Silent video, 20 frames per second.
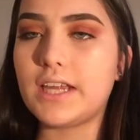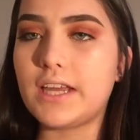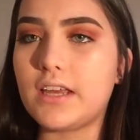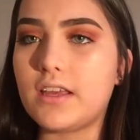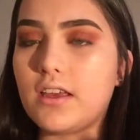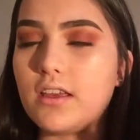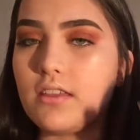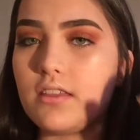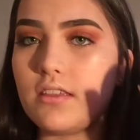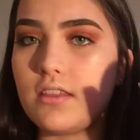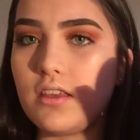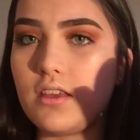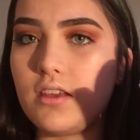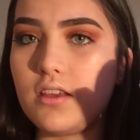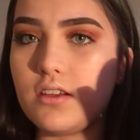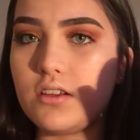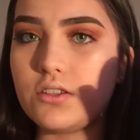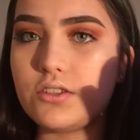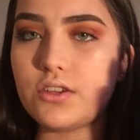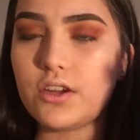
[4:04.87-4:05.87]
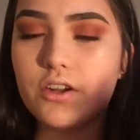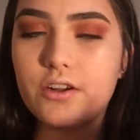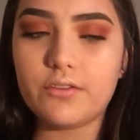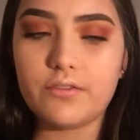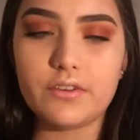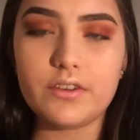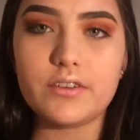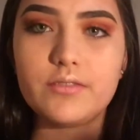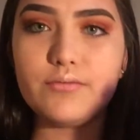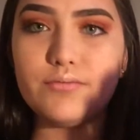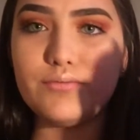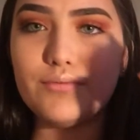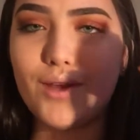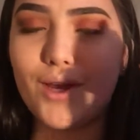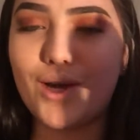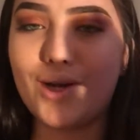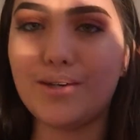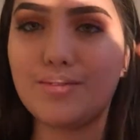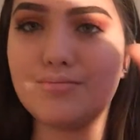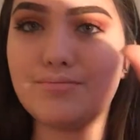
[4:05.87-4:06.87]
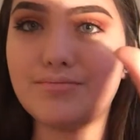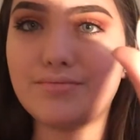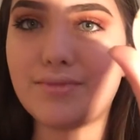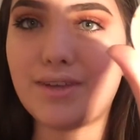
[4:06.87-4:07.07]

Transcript: taking the Tarte one. Oh,